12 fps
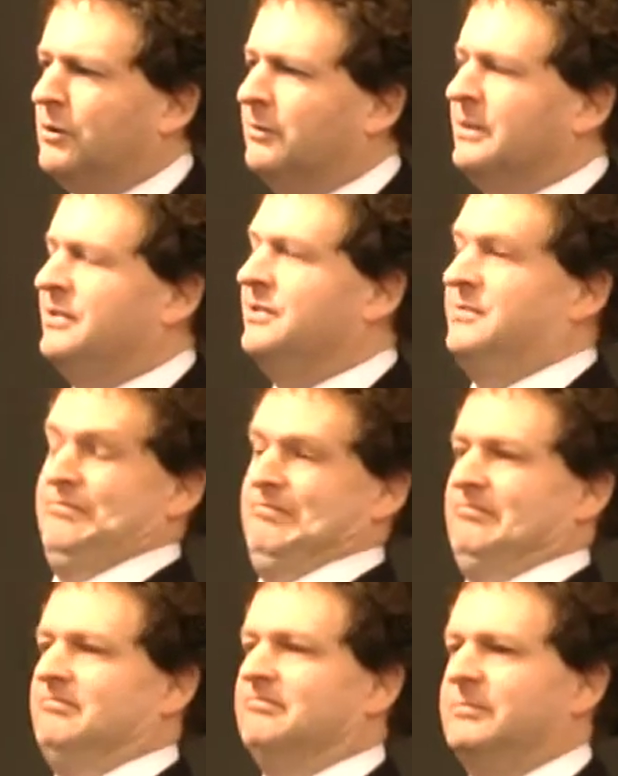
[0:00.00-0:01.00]
Bill, which is
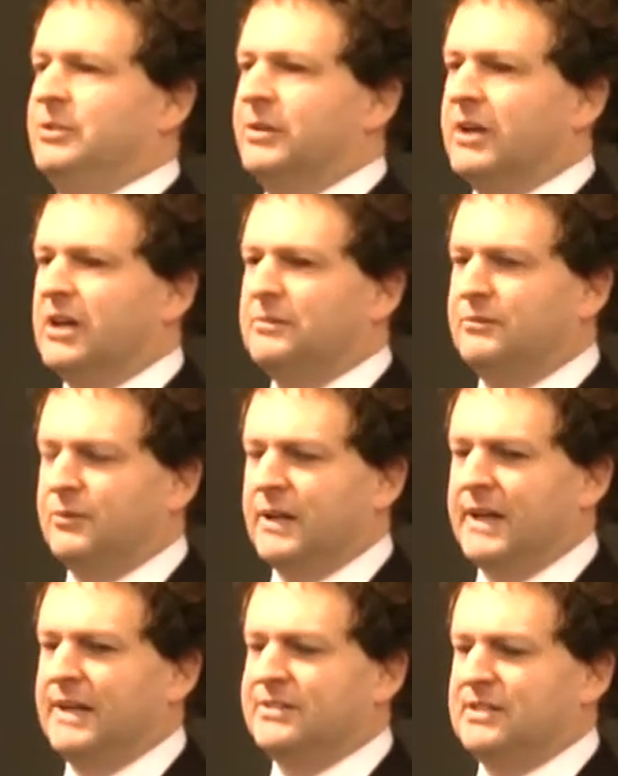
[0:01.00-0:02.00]
due to go before
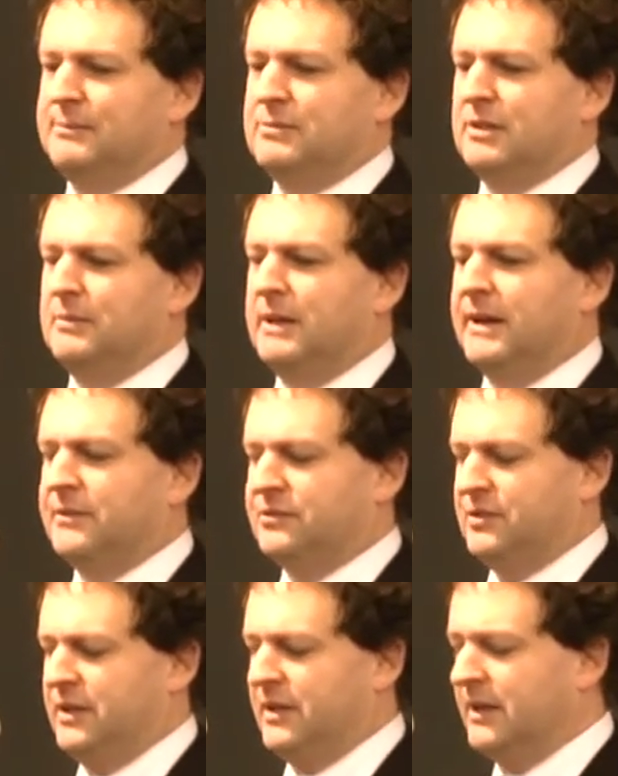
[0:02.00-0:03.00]
the House sometime later
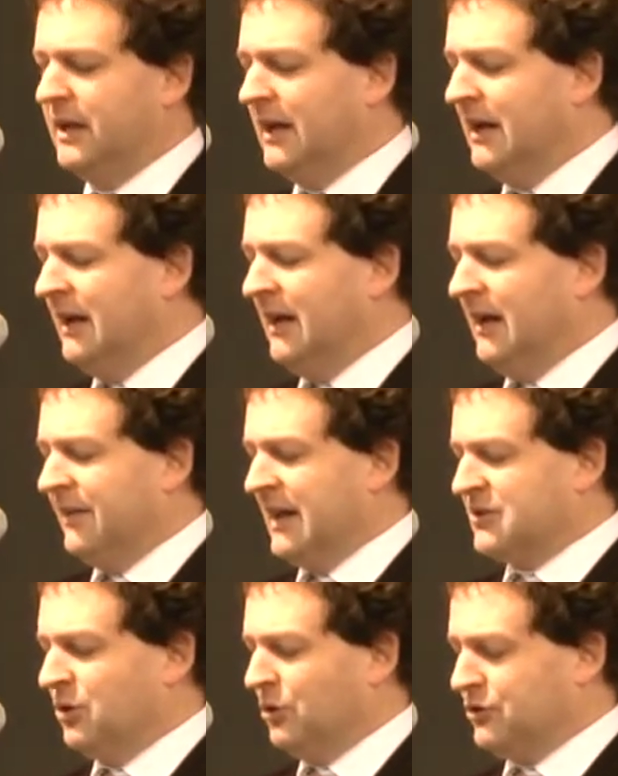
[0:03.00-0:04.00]
this year.
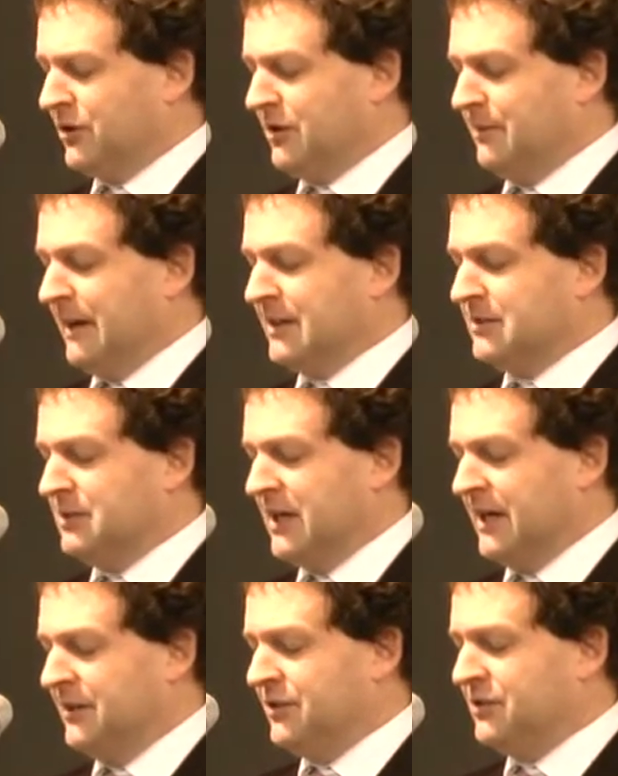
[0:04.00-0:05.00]
That's also going to make some
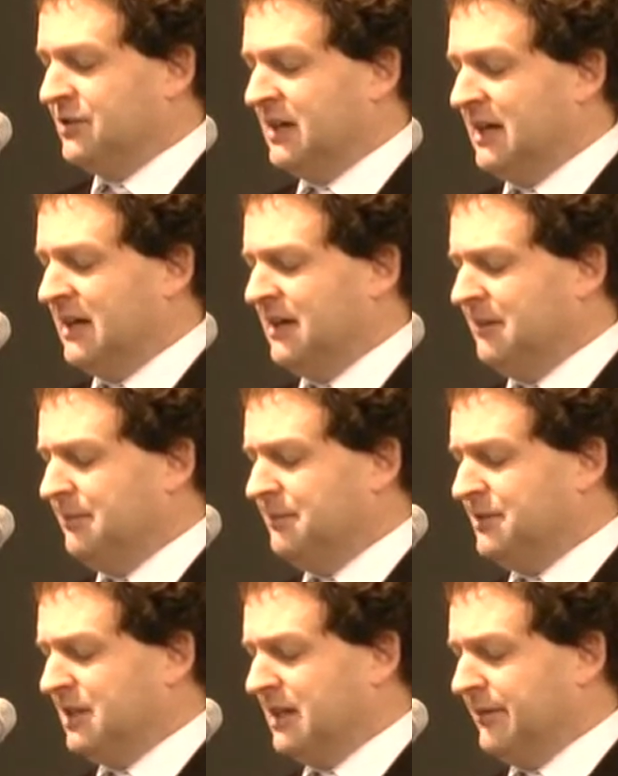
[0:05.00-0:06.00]
changes, uh,
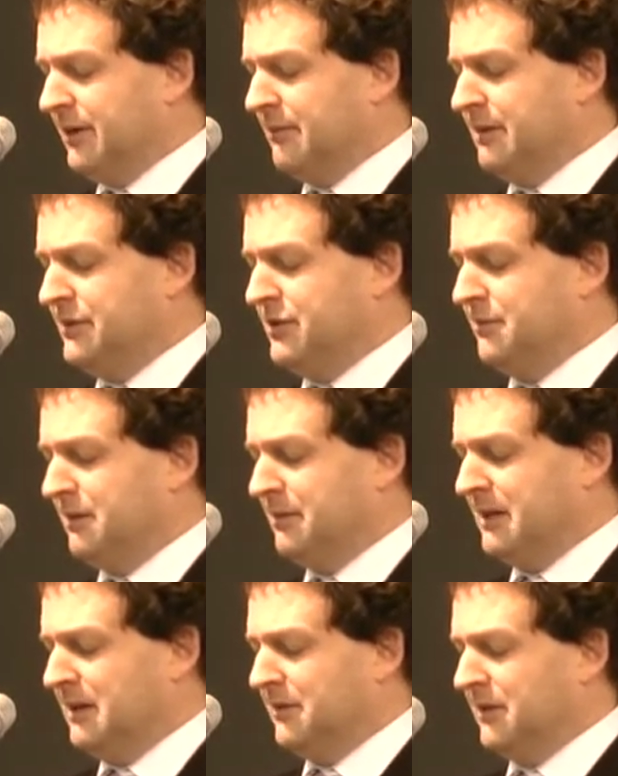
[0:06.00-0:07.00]
significant ones you
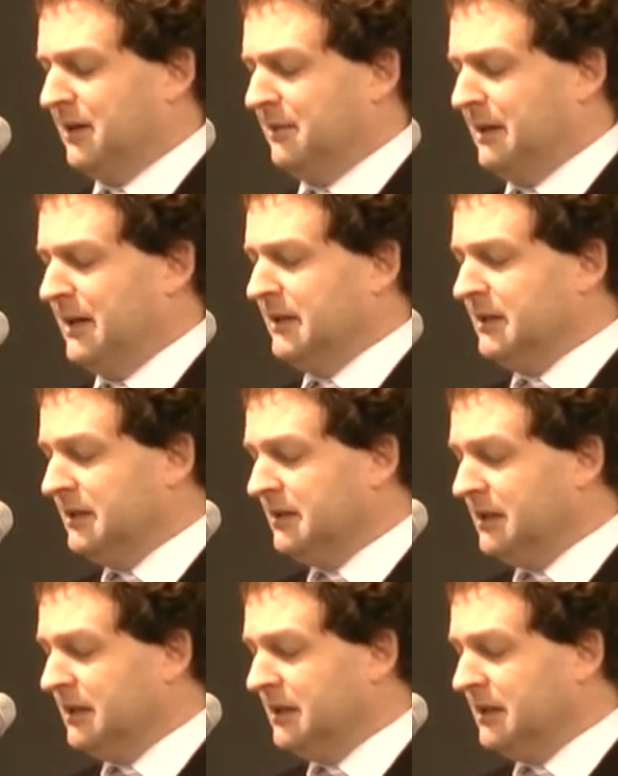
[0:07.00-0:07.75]
probably need to think about.